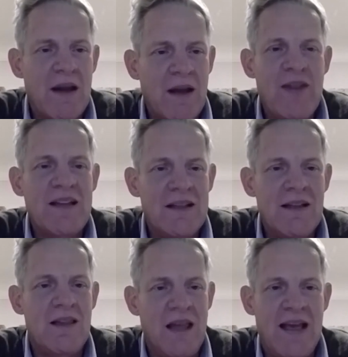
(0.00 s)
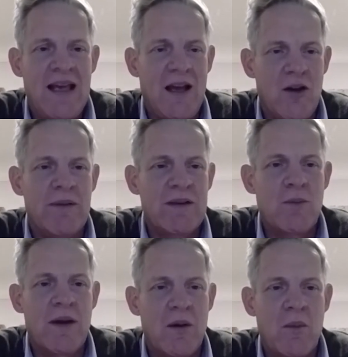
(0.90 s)
I think they did take Economics
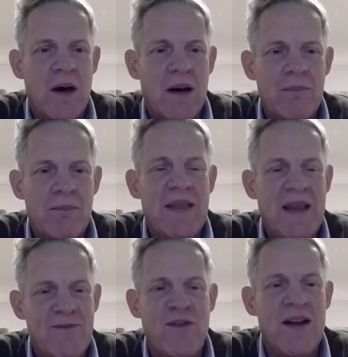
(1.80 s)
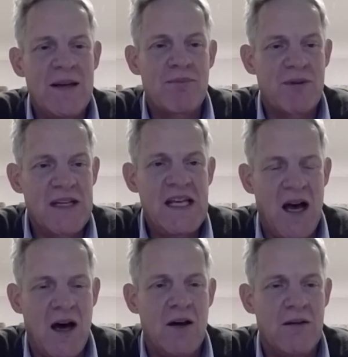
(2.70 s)
101, but they find it pretty
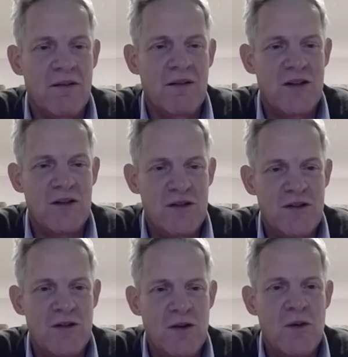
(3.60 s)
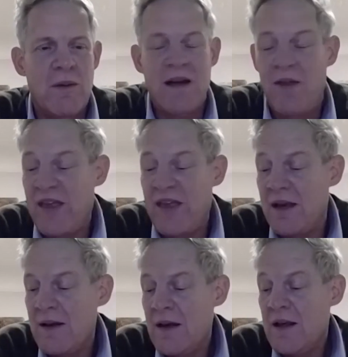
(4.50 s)
hard to do. And I think,
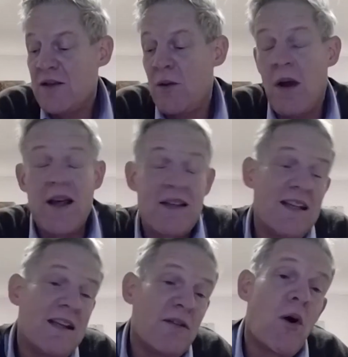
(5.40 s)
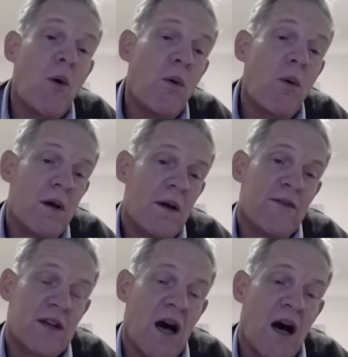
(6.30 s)
so I see a role
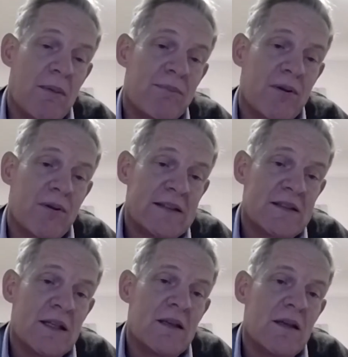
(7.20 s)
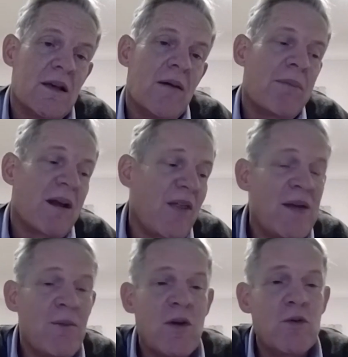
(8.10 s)
for carbon pricing, but I
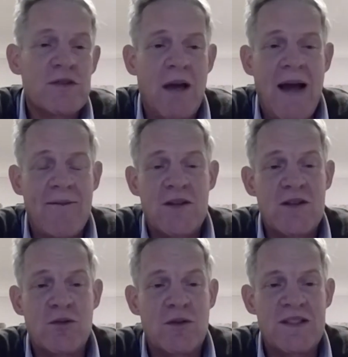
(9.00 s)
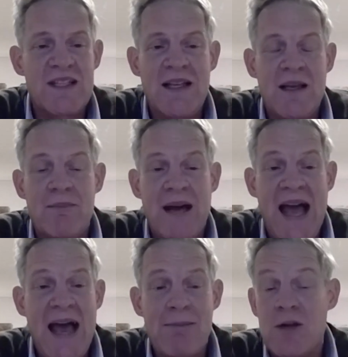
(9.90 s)
think we also have to sort of see that
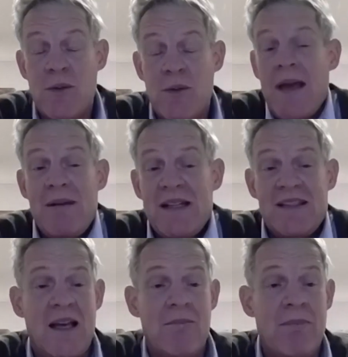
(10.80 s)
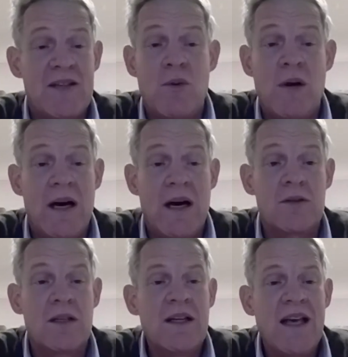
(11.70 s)
perhaps that we may be in a second best
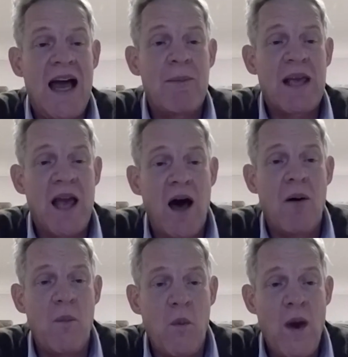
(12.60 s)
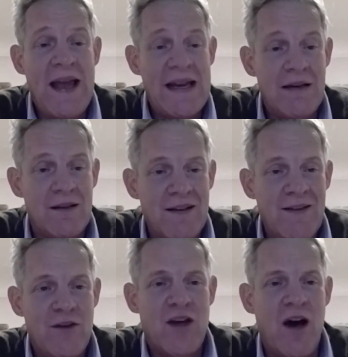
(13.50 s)
world and we can't wait
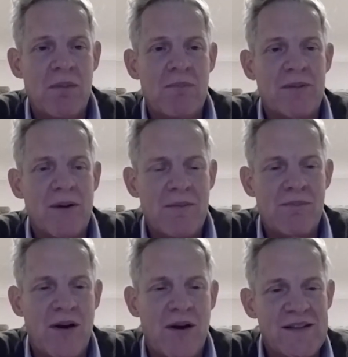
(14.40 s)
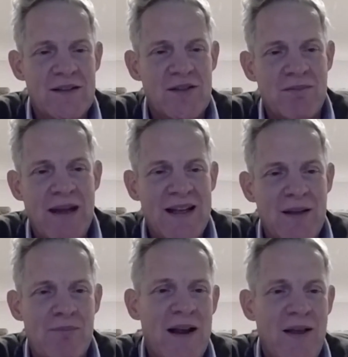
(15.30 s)
for carbon prices to make the
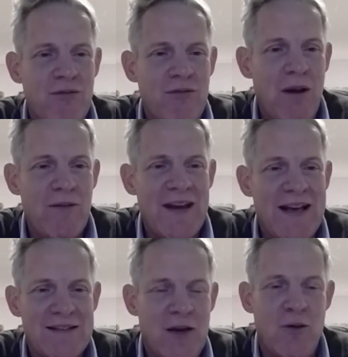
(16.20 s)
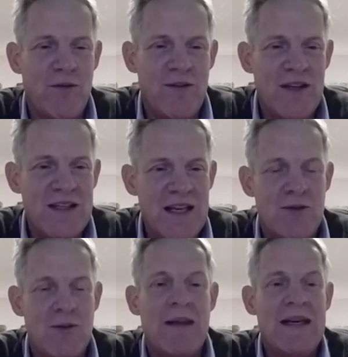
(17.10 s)
breakthrough over the next 10 or 15
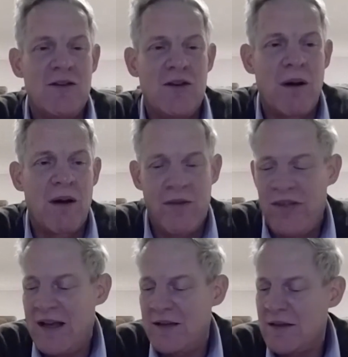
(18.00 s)
years. We may need to do other things.